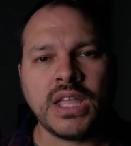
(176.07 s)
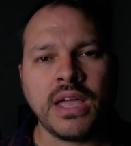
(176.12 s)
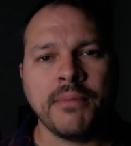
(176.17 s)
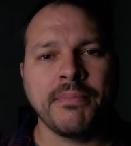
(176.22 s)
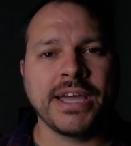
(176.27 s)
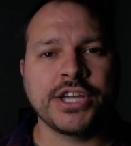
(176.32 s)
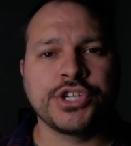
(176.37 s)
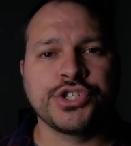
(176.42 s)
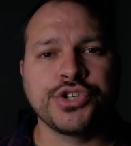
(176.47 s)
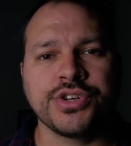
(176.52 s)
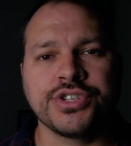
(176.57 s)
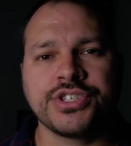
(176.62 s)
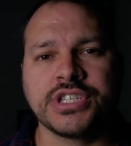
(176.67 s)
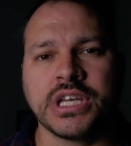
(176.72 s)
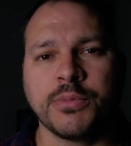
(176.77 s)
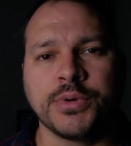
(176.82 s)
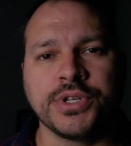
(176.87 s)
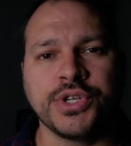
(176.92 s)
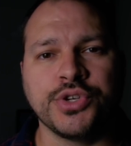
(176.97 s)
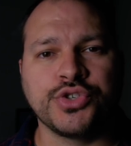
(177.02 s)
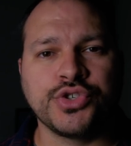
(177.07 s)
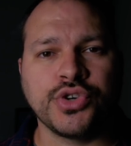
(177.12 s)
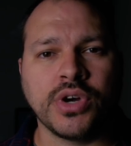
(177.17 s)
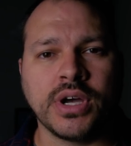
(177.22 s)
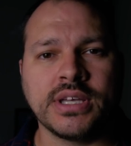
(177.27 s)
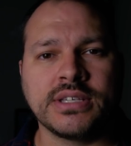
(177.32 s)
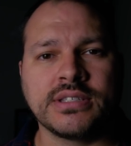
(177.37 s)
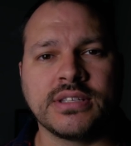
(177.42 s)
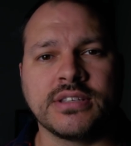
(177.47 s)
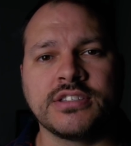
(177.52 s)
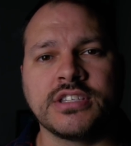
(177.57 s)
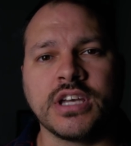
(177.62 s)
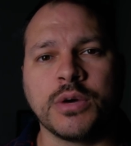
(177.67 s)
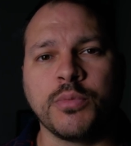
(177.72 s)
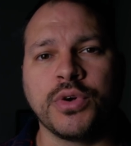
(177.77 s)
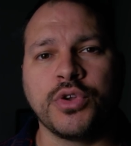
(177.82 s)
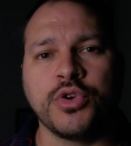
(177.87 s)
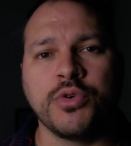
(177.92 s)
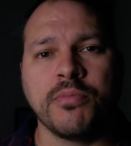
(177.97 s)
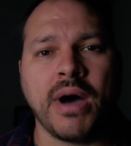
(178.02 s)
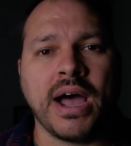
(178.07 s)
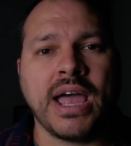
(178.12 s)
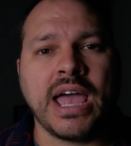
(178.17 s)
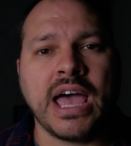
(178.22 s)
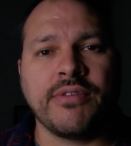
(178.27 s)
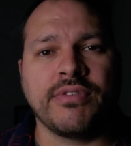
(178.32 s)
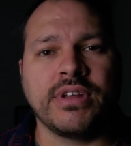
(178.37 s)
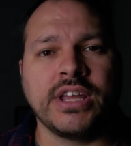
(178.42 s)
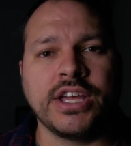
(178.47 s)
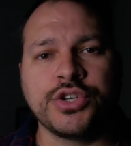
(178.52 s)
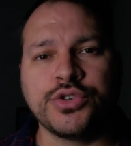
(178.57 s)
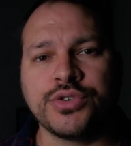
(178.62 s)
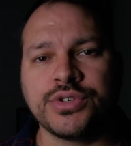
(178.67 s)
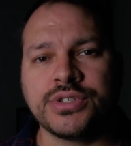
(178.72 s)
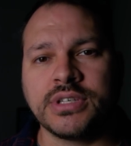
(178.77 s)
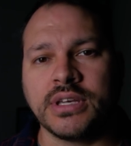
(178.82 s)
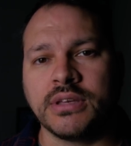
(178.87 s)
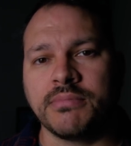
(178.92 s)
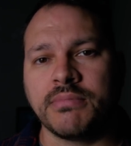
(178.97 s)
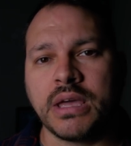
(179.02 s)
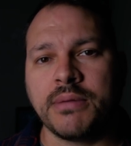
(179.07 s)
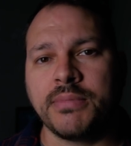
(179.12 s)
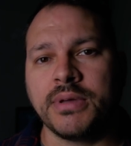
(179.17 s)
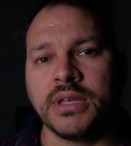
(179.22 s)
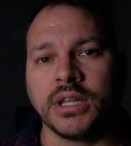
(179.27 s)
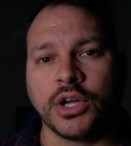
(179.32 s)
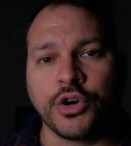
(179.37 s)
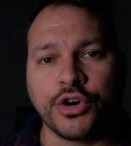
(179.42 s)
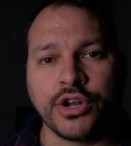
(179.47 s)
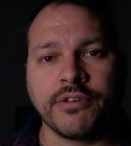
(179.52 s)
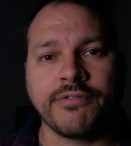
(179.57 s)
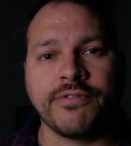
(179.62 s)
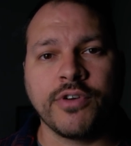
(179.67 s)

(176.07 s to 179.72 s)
Make sure it's someone you trust and someone who might have an interest in maybe learning